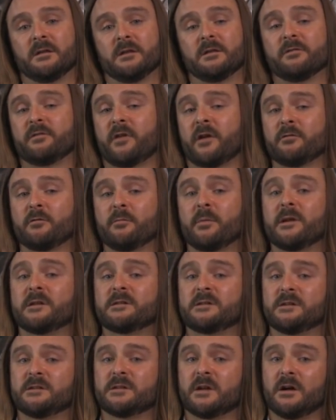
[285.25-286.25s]
The
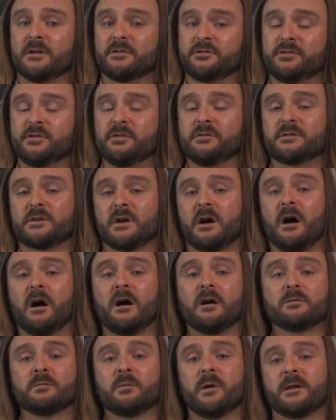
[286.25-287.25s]
vulnerabilities are due to
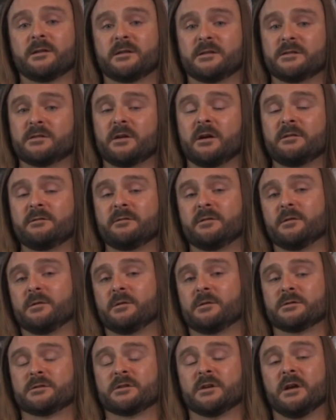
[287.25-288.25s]
hardware design
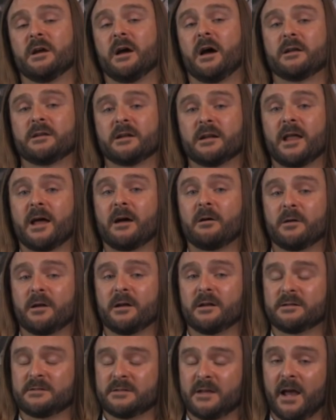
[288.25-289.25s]
flaws and allow
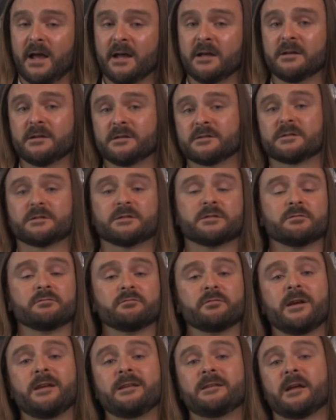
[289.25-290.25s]
attackers to
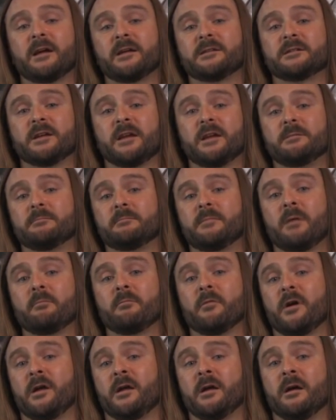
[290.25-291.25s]
read data in
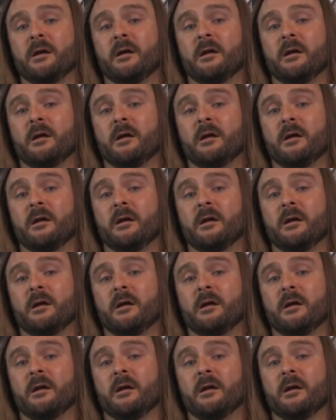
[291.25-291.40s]
memory.